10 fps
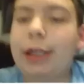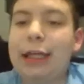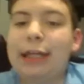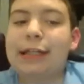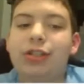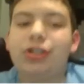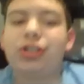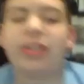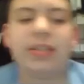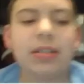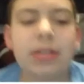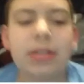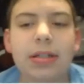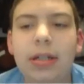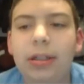
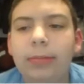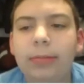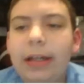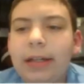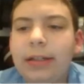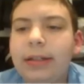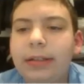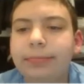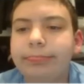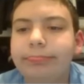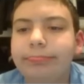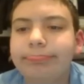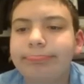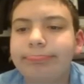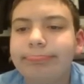
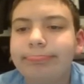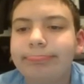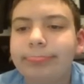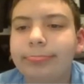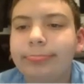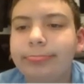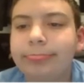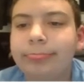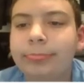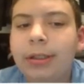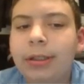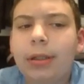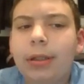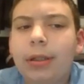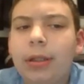
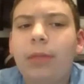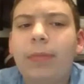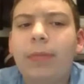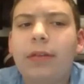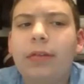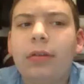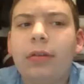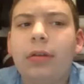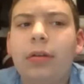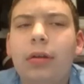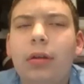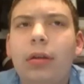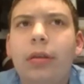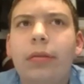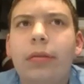
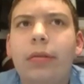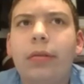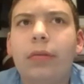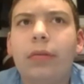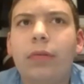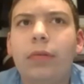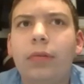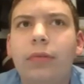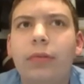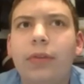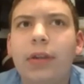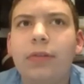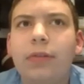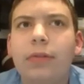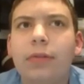
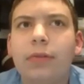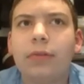Nobody speaks.